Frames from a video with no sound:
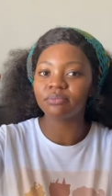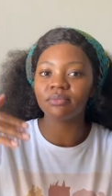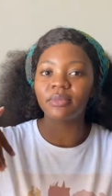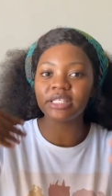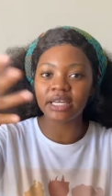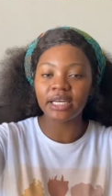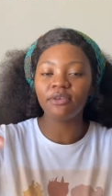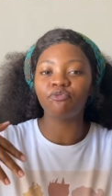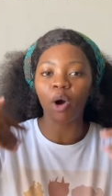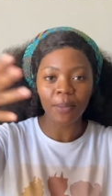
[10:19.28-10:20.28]

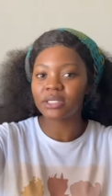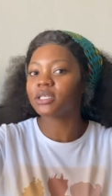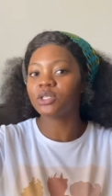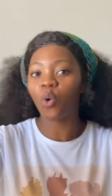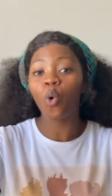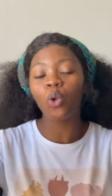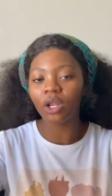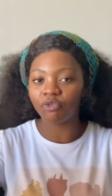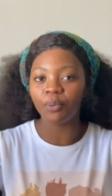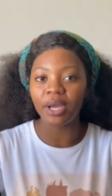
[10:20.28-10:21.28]
basically vomited all
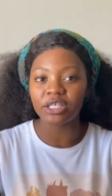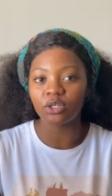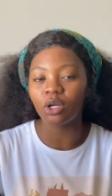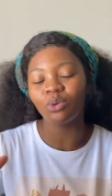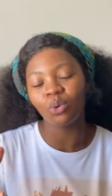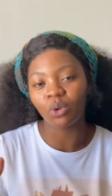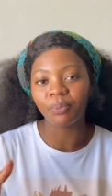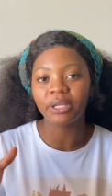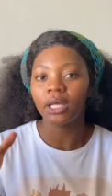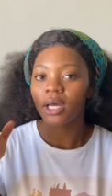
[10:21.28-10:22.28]
information, not all,
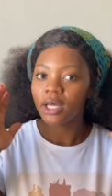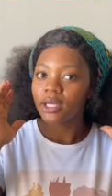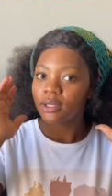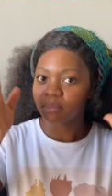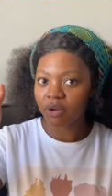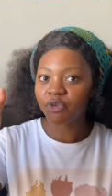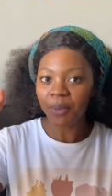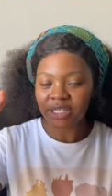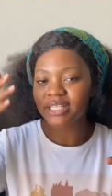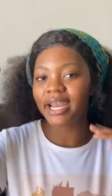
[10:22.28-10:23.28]
but
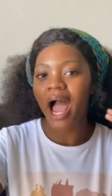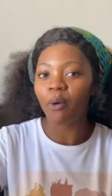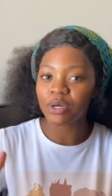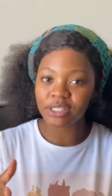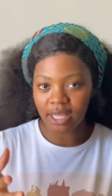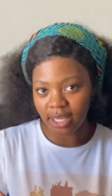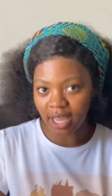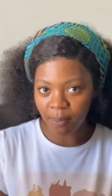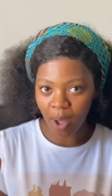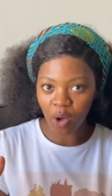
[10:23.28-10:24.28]
information that I was thinking
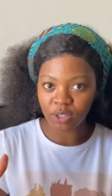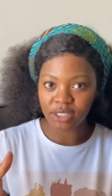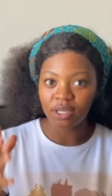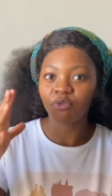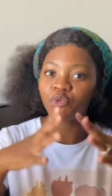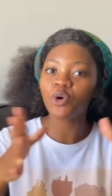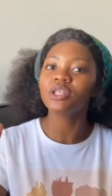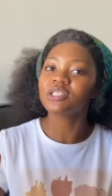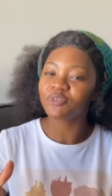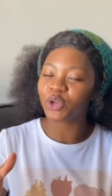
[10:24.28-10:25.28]
about for
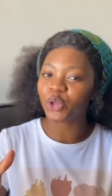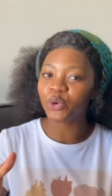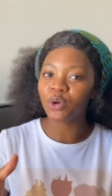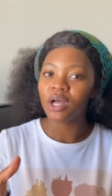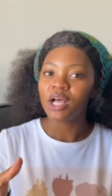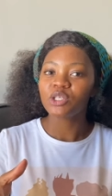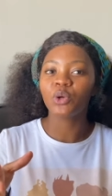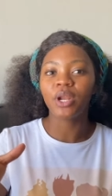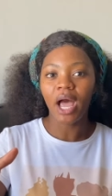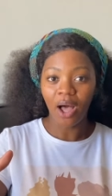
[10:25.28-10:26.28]
this video.
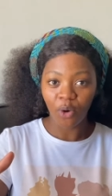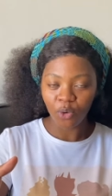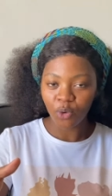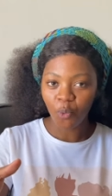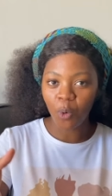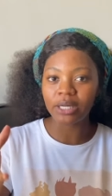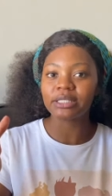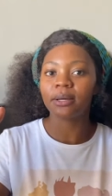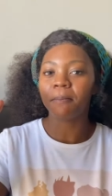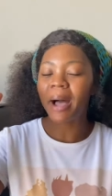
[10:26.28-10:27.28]
So now
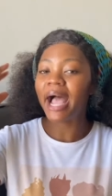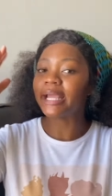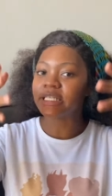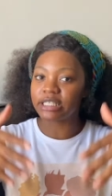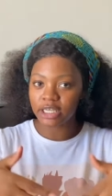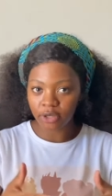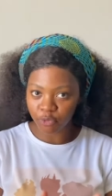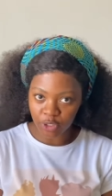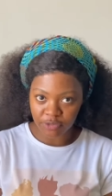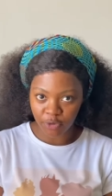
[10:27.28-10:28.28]
what my idea
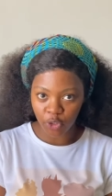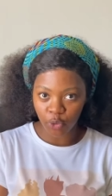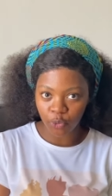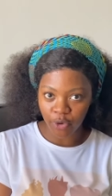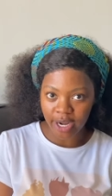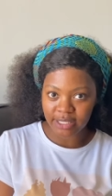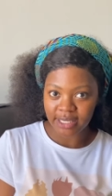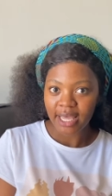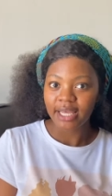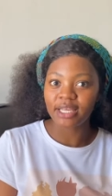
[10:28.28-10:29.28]
for this video, right,
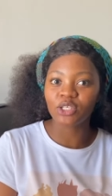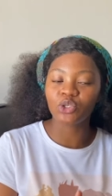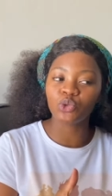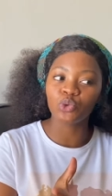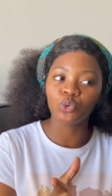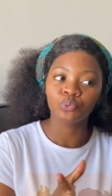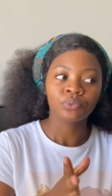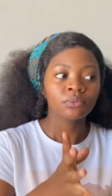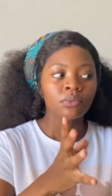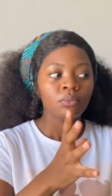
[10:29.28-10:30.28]
is to
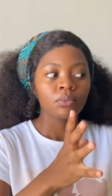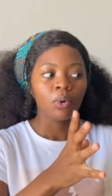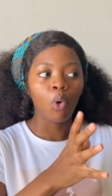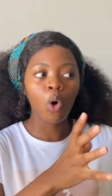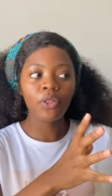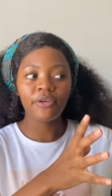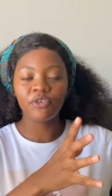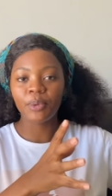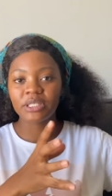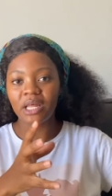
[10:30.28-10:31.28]
all the
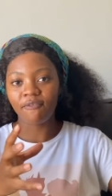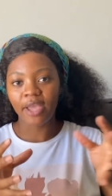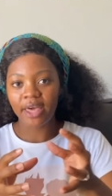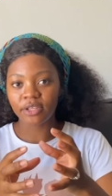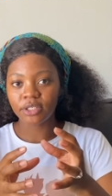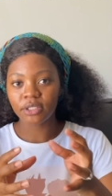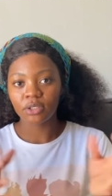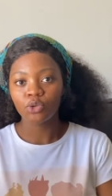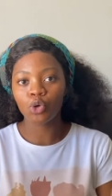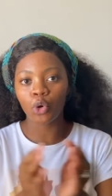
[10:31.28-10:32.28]
information that I've gathered,
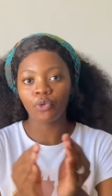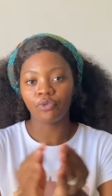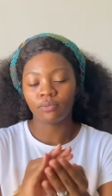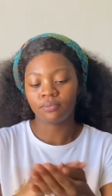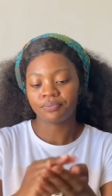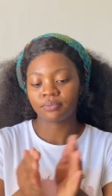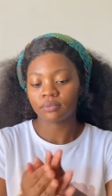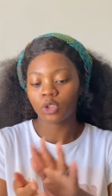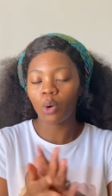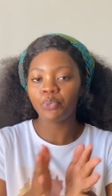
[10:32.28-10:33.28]
sort of
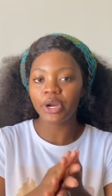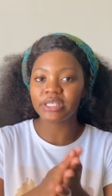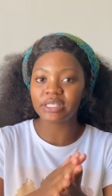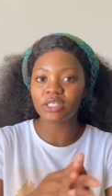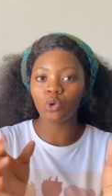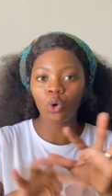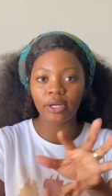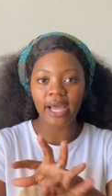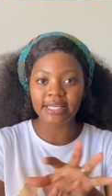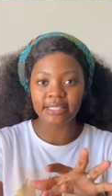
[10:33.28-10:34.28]
compress it,
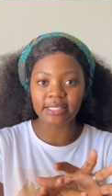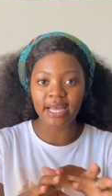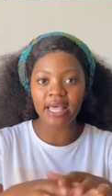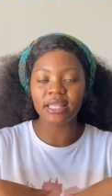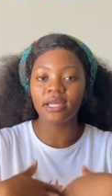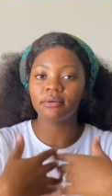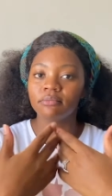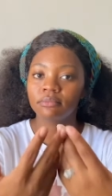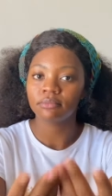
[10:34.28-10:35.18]
organize it, and then